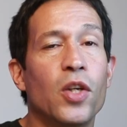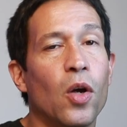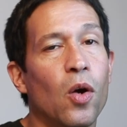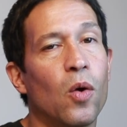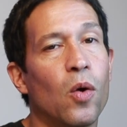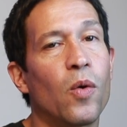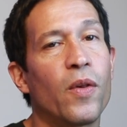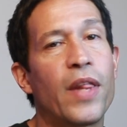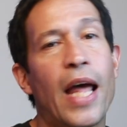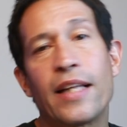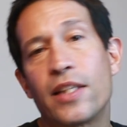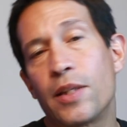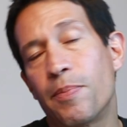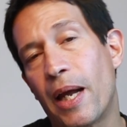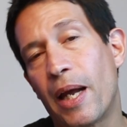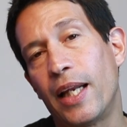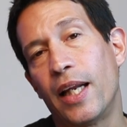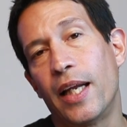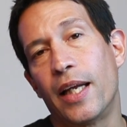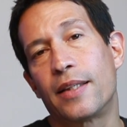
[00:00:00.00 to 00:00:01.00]
So that's
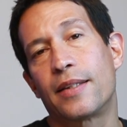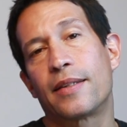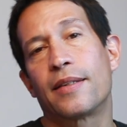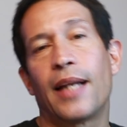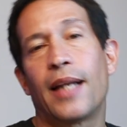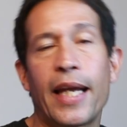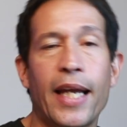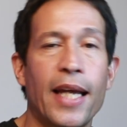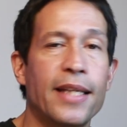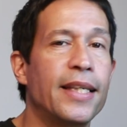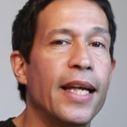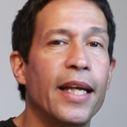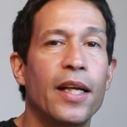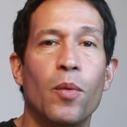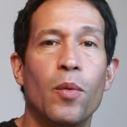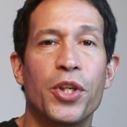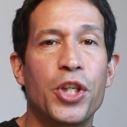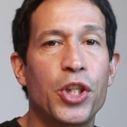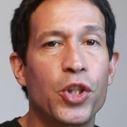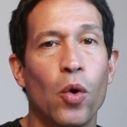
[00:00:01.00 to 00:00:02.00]
my list. Like I said,
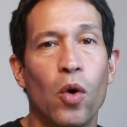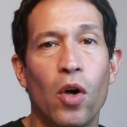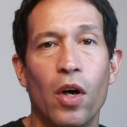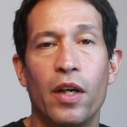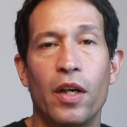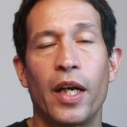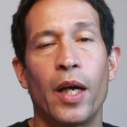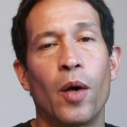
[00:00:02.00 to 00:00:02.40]
it was short.